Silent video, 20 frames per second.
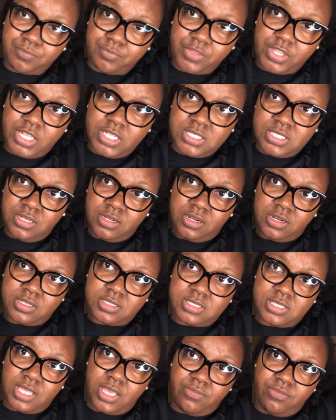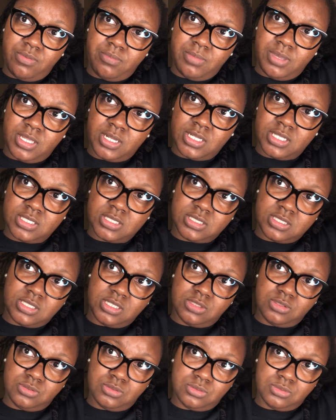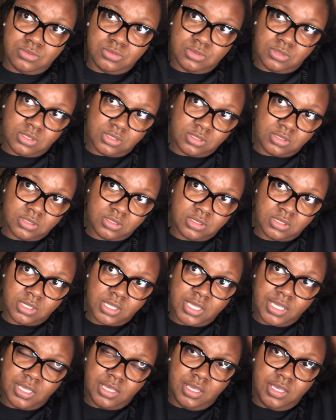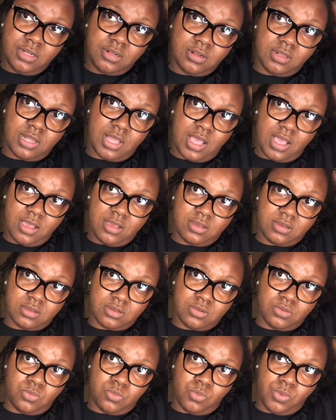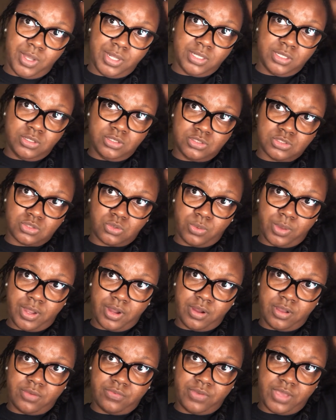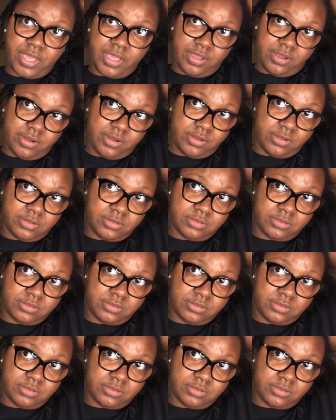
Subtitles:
It took her 7 minutes to interlock 1 little square of hair.